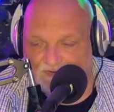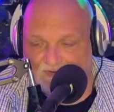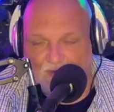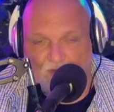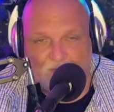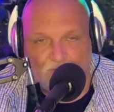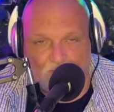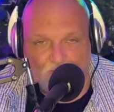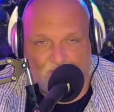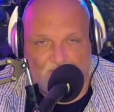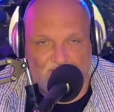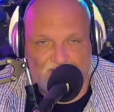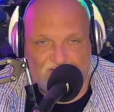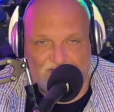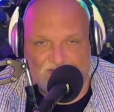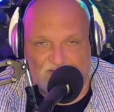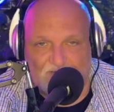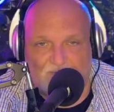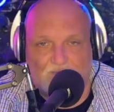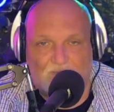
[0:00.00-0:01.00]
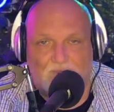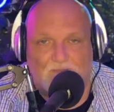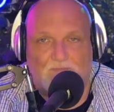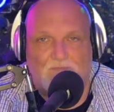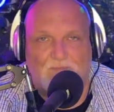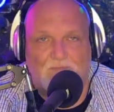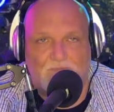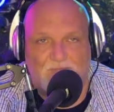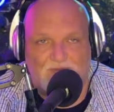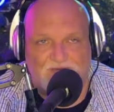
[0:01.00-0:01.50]
otherwise,
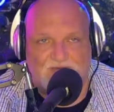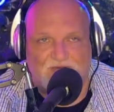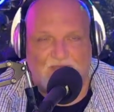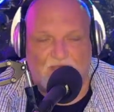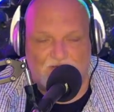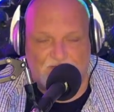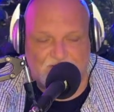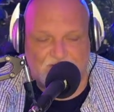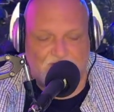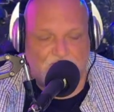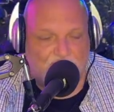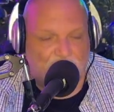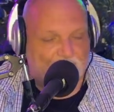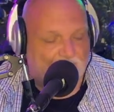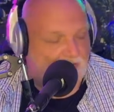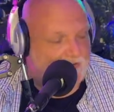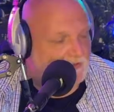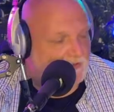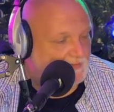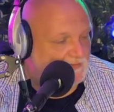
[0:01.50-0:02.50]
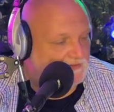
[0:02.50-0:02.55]
besides cute video.